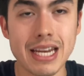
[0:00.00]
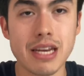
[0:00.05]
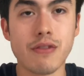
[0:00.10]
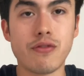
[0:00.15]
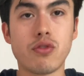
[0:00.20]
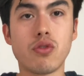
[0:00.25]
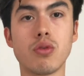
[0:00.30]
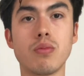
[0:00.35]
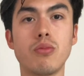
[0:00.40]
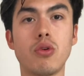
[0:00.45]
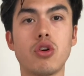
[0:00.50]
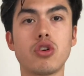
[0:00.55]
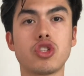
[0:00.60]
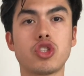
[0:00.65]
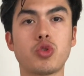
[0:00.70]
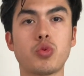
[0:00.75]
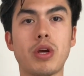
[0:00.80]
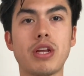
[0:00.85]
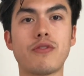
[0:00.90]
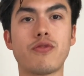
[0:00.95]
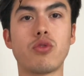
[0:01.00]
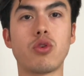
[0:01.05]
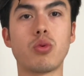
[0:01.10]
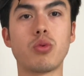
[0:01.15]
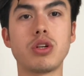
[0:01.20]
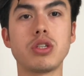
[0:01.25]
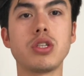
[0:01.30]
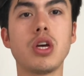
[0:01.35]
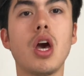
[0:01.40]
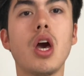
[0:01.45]
if you're more
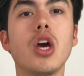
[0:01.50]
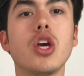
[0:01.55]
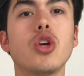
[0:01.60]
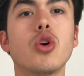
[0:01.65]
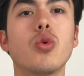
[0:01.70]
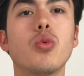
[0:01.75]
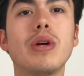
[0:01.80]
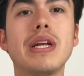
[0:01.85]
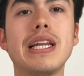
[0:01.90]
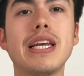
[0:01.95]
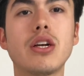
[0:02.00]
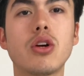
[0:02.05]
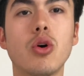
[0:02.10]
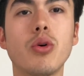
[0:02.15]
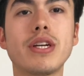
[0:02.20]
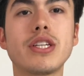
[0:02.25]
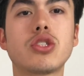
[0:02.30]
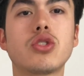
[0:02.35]
straightforward, you're really going